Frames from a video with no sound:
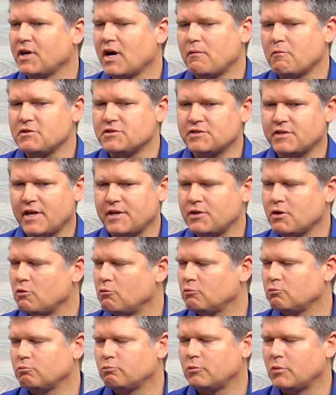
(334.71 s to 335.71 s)
Obviously, I
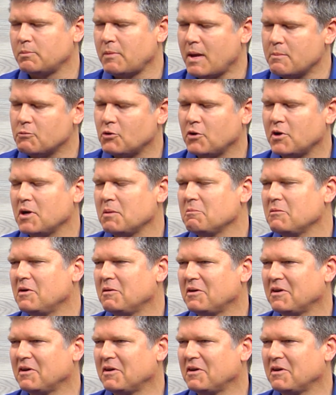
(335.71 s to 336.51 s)
don't remember him,